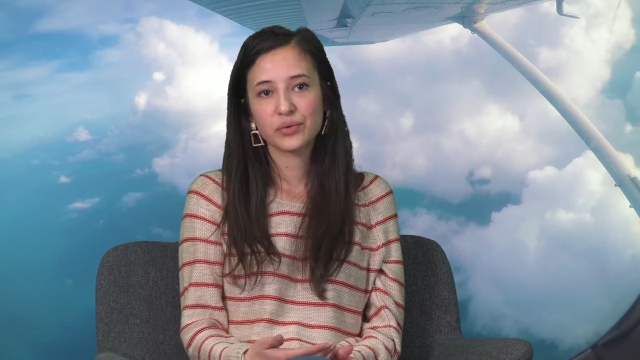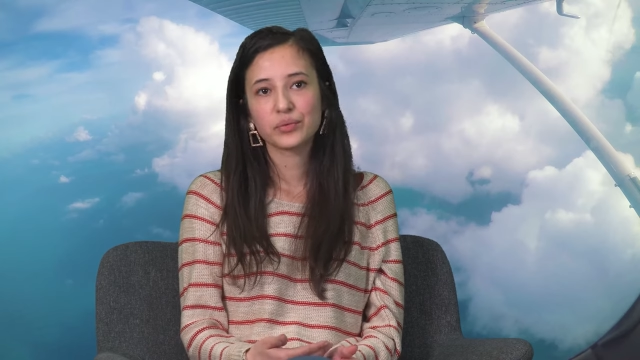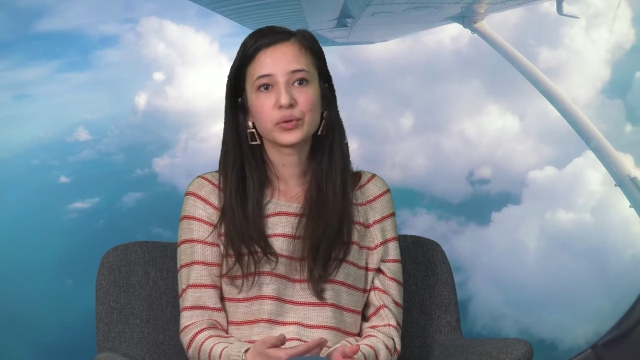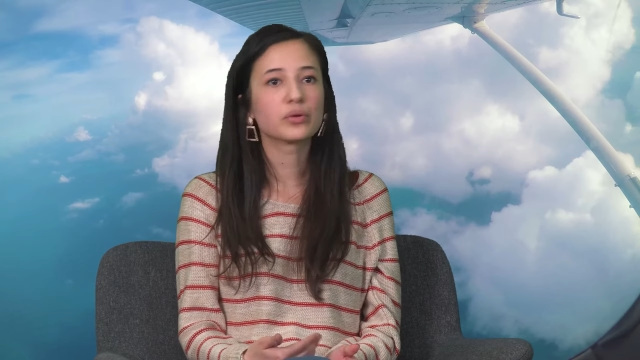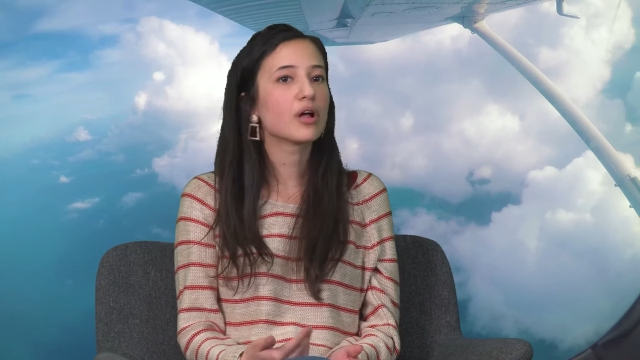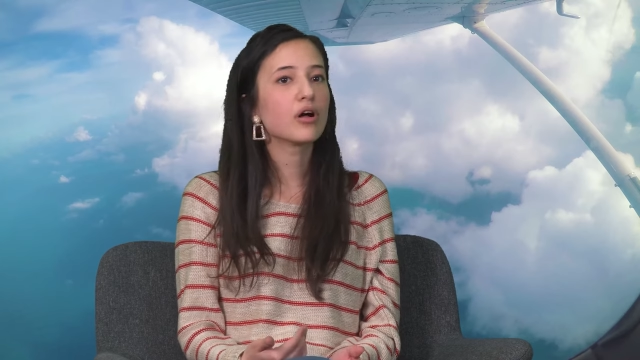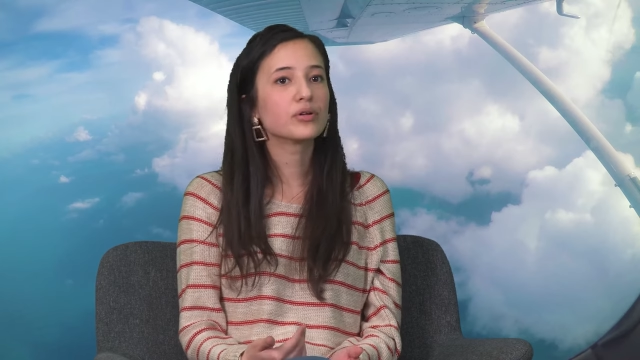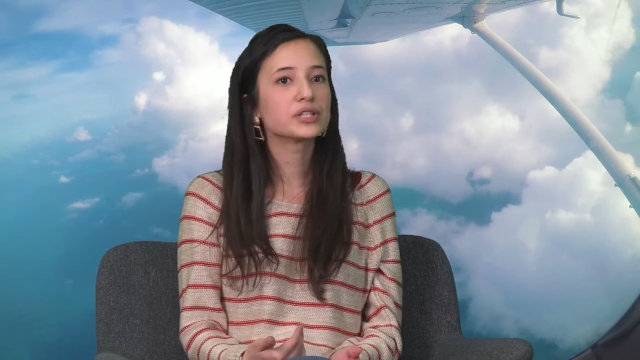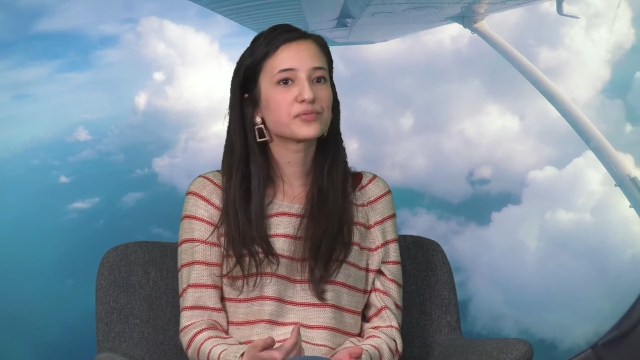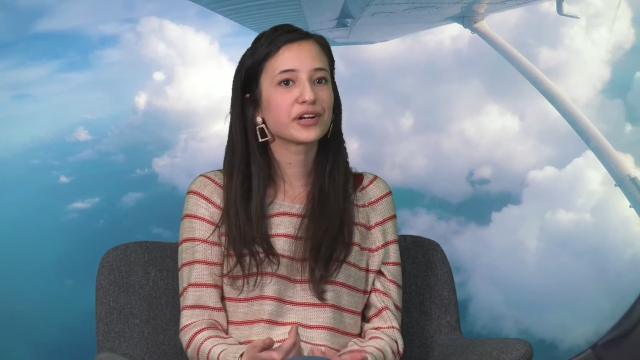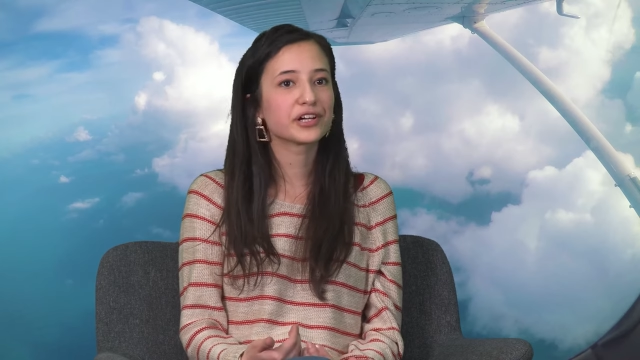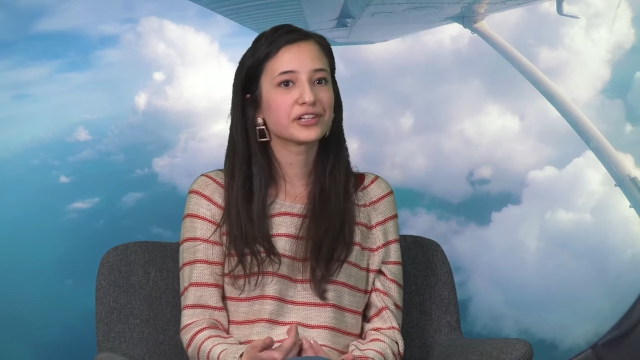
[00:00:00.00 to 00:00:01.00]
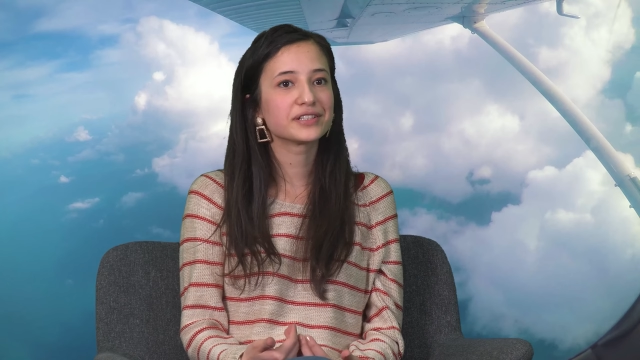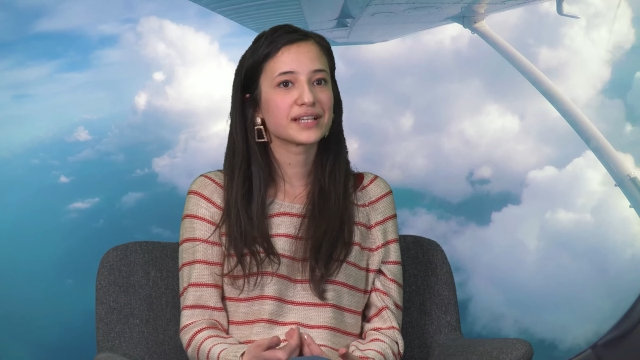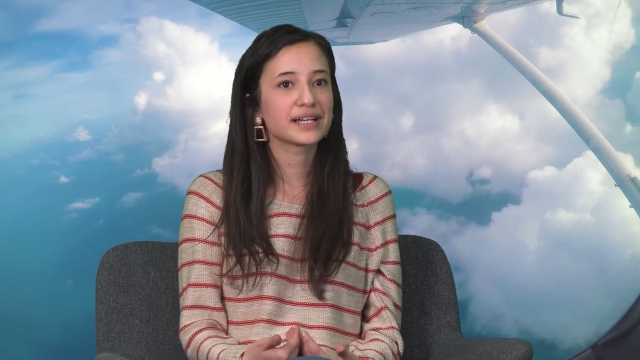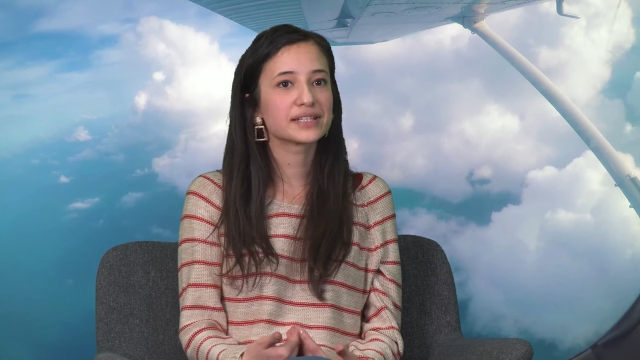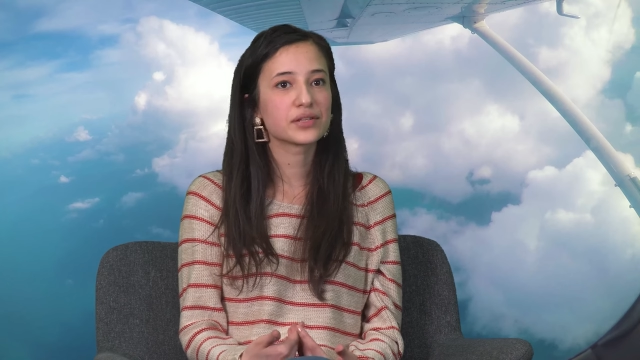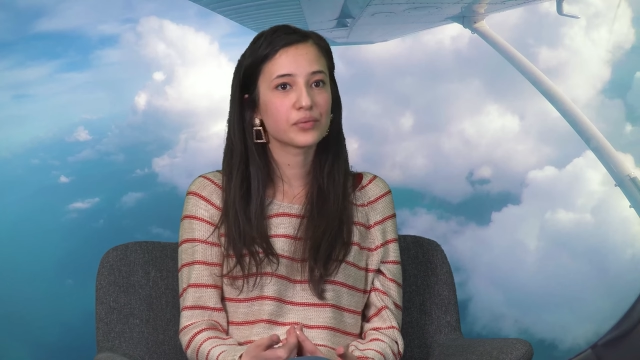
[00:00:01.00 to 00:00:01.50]
we will always
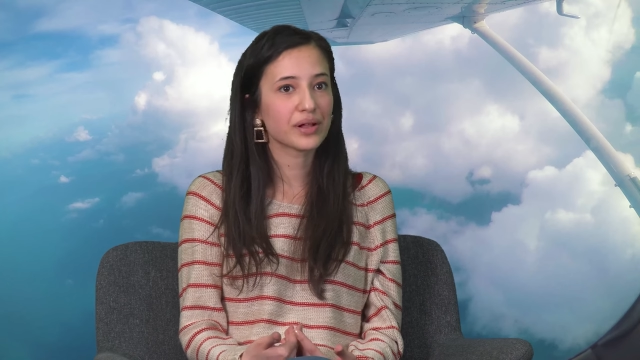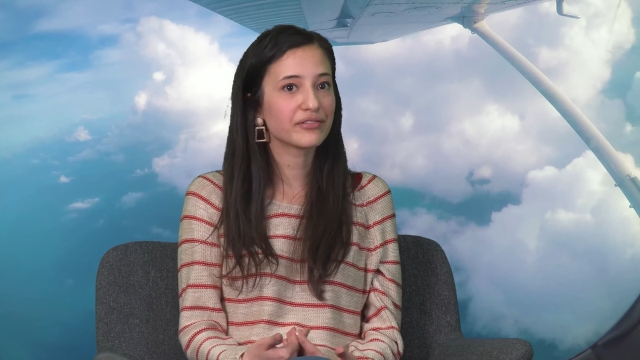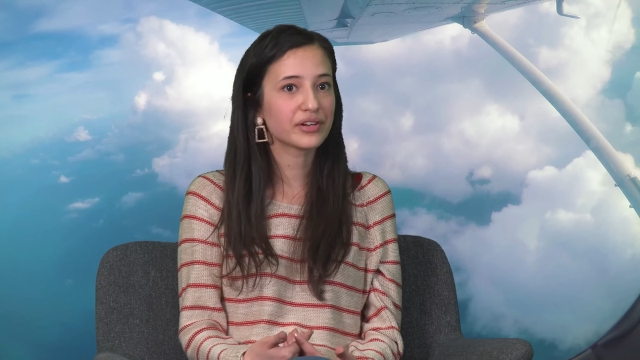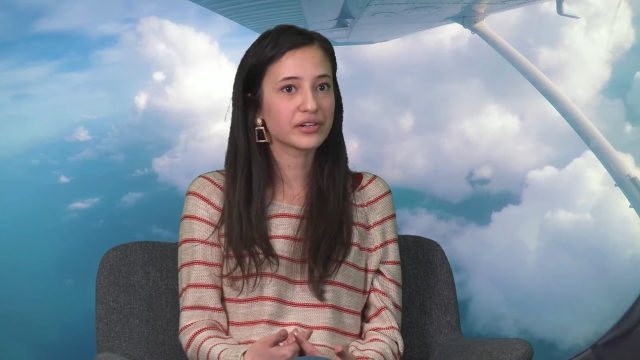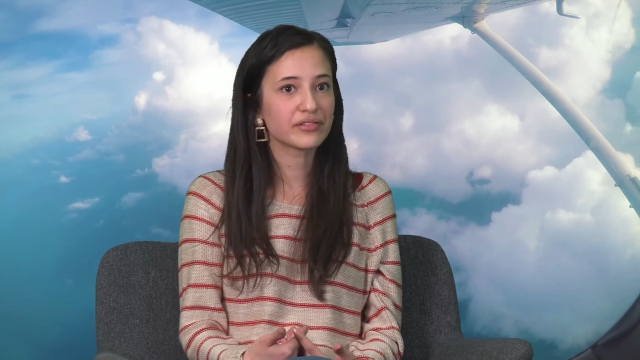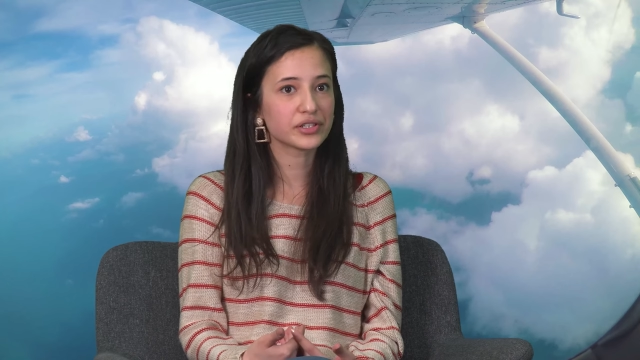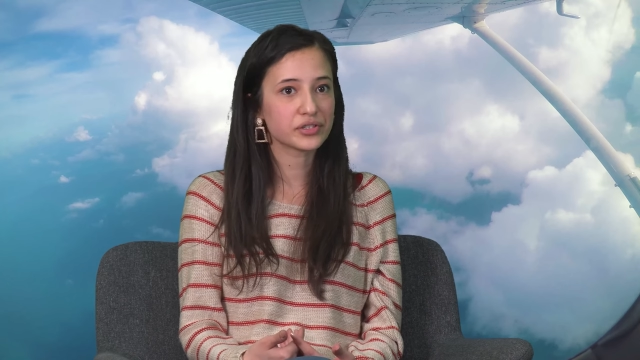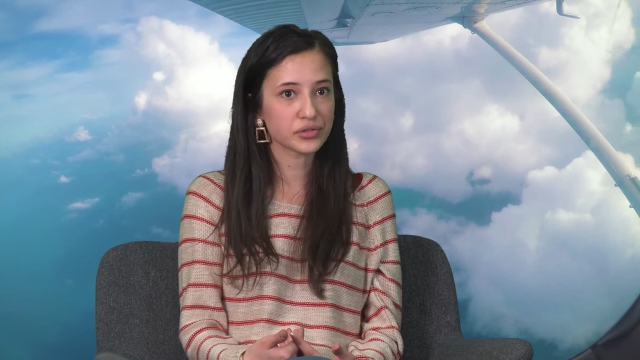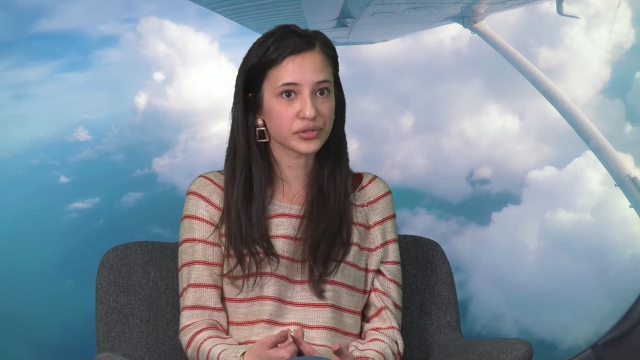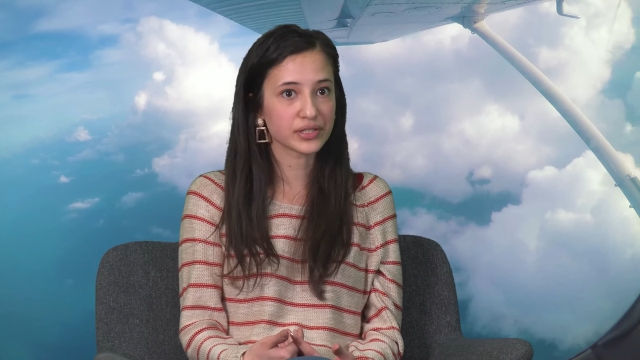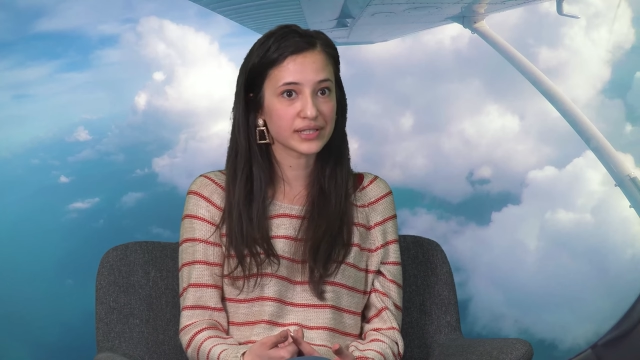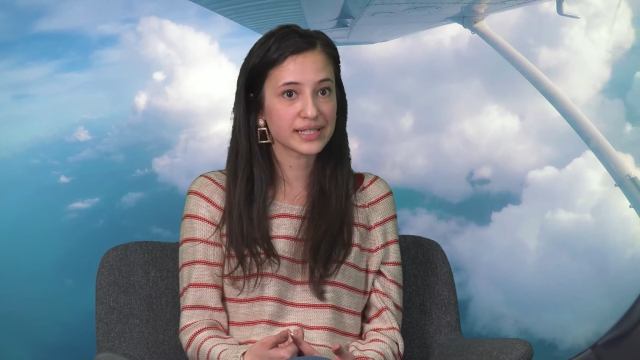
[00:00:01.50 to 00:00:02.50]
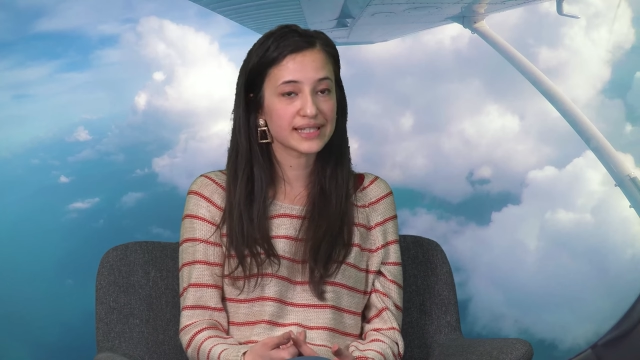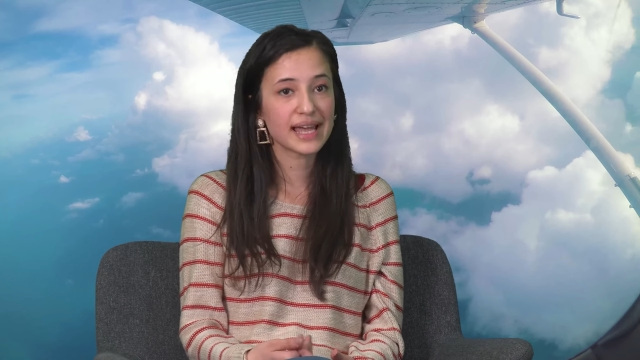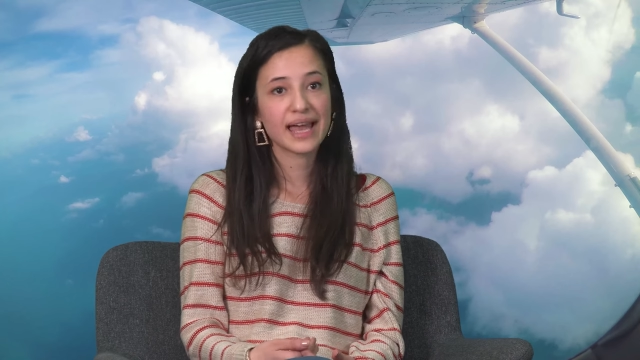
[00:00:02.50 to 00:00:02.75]
prioritize the welfare of our students